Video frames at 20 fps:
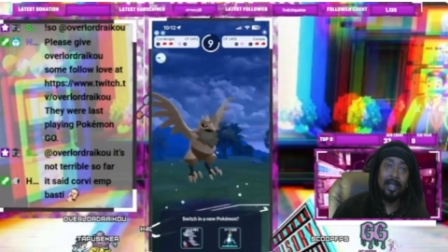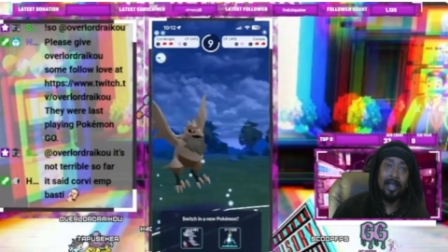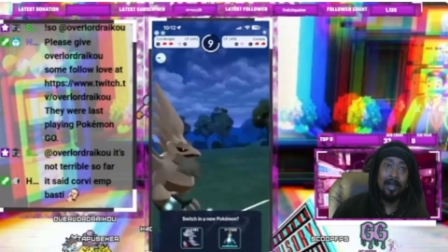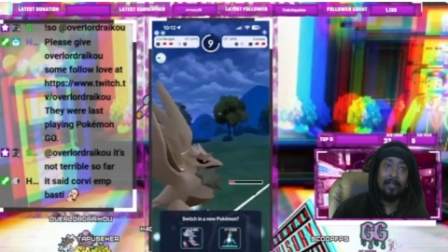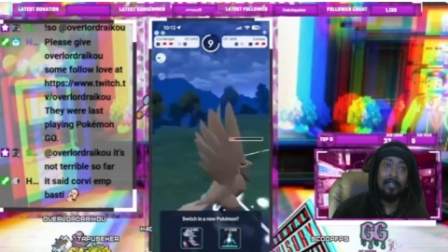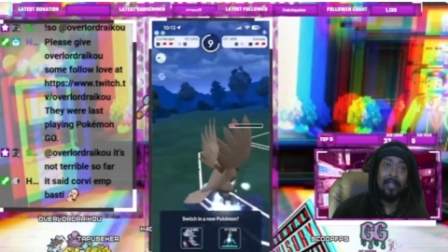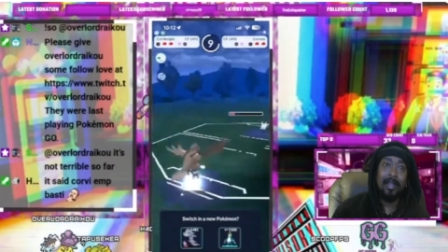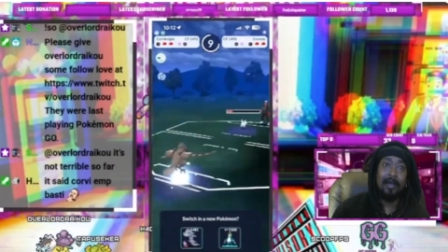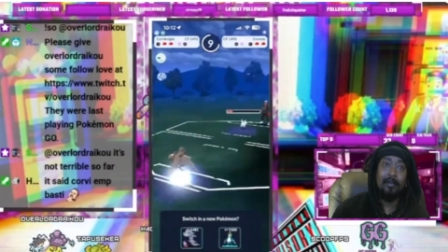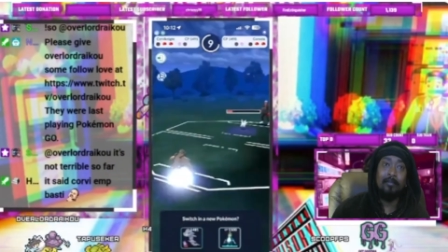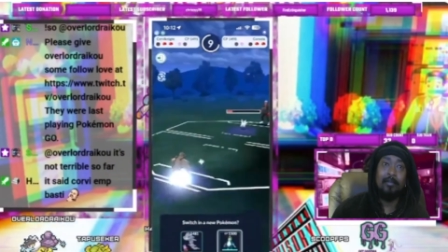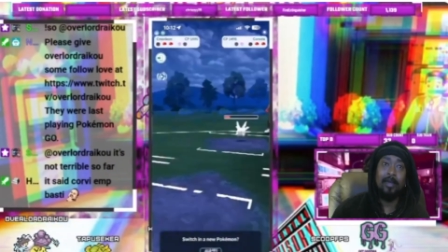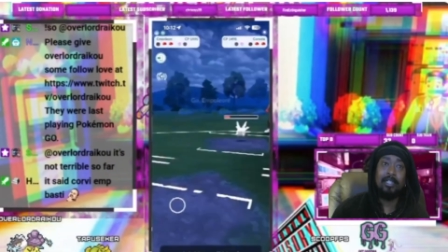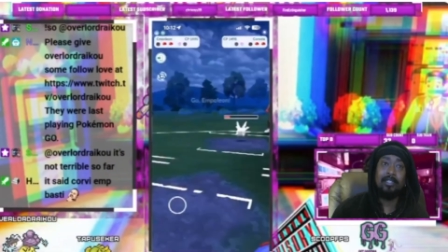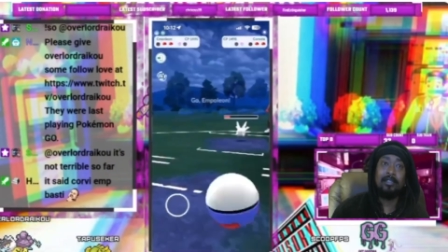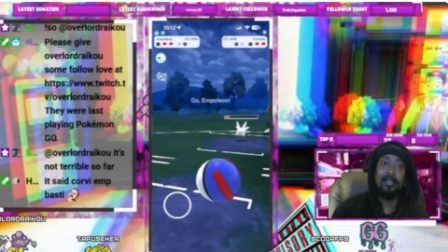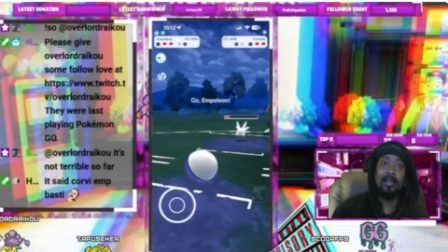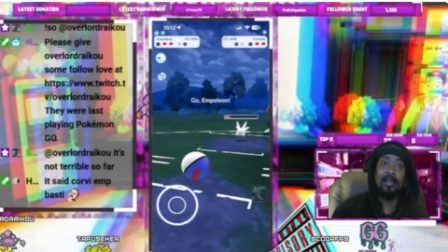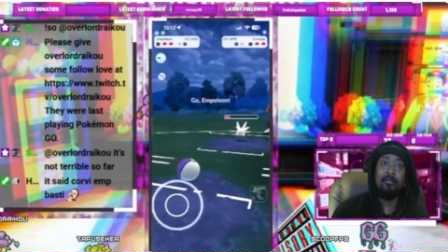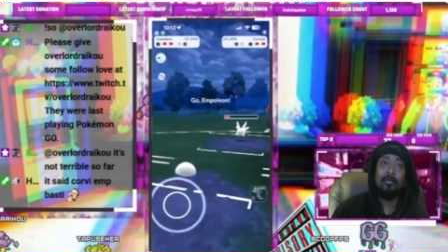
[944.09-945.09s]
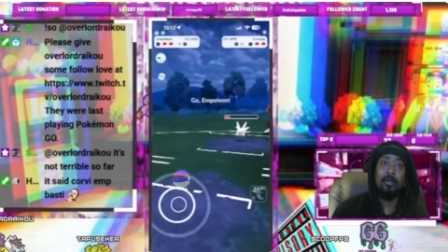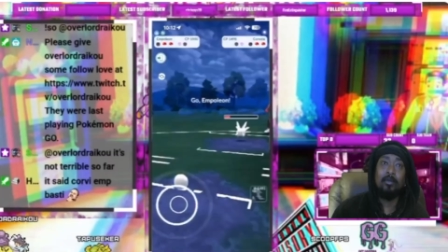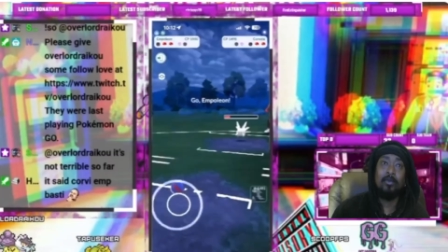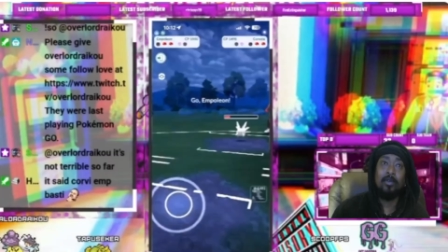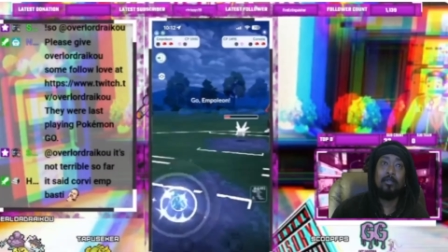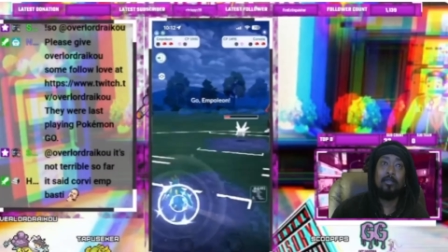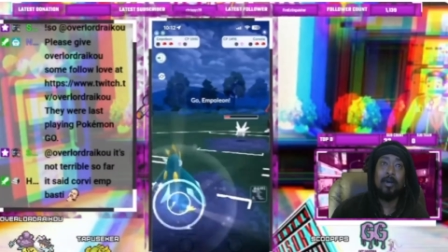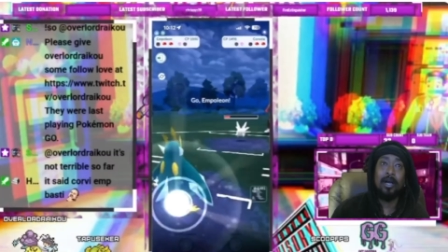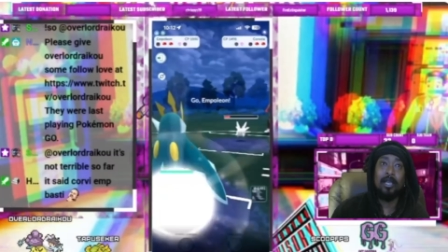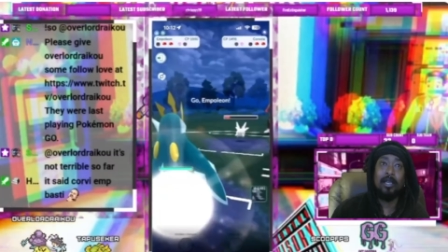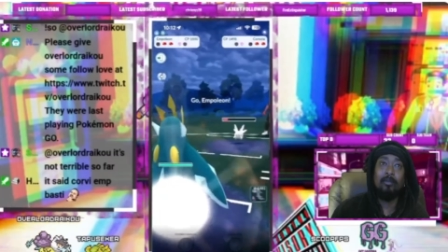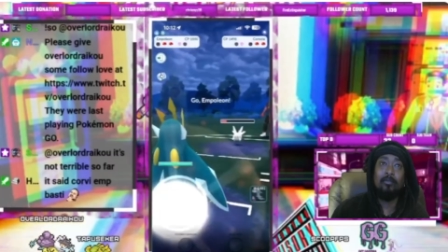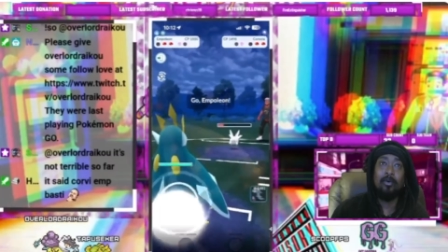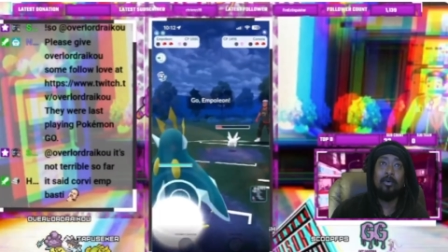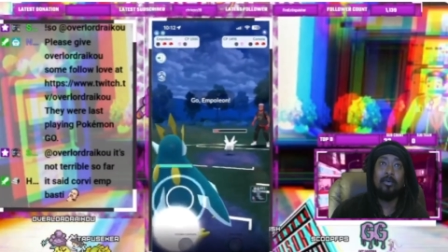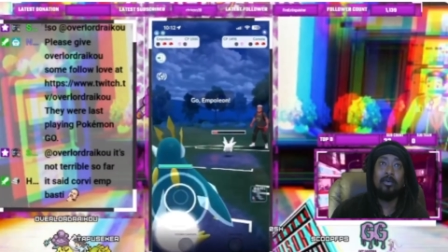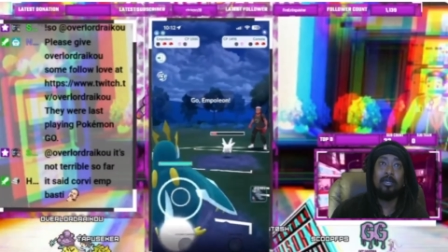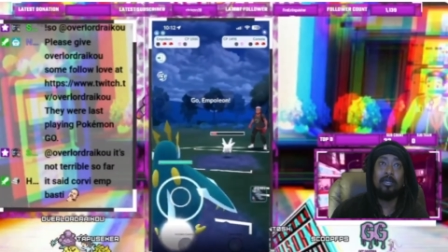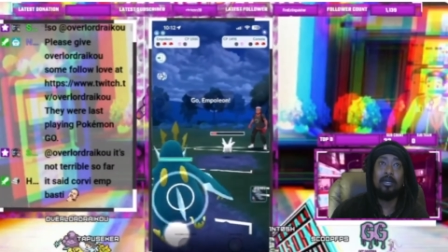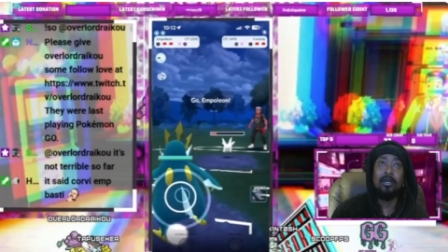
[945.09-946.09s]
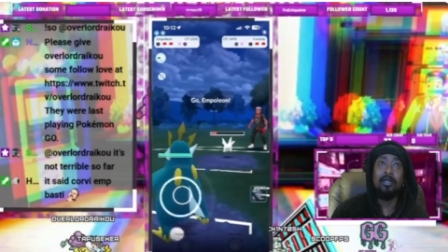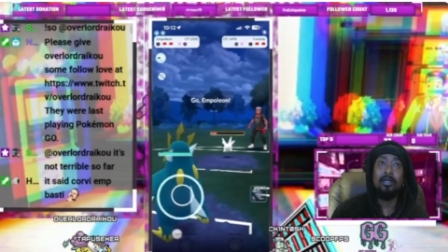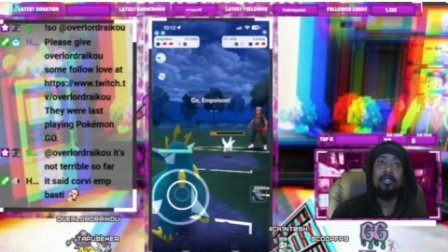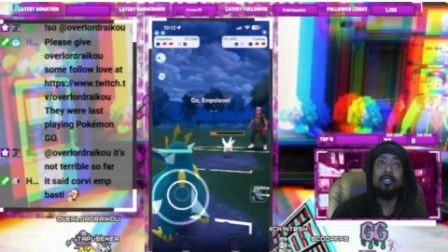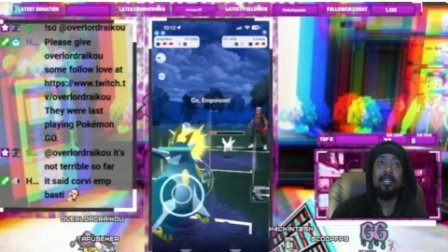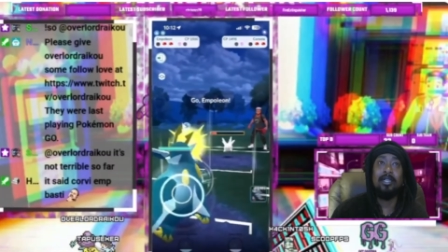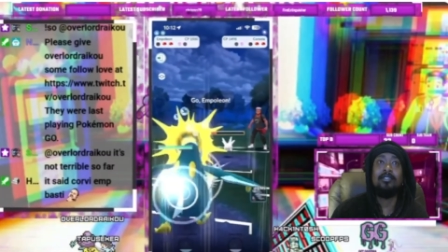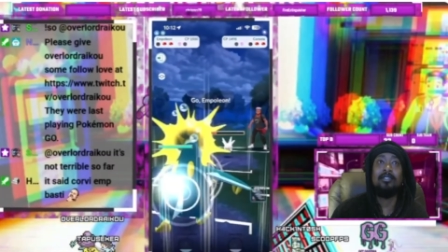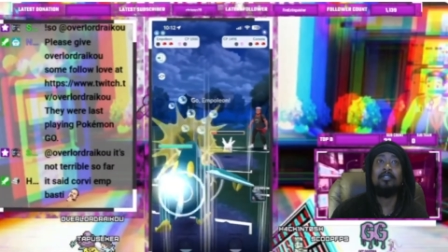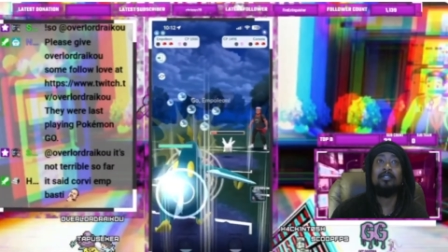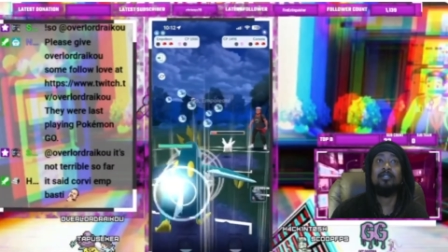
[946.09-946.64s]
I think I'm meant to come in with my Empoleon. Yes.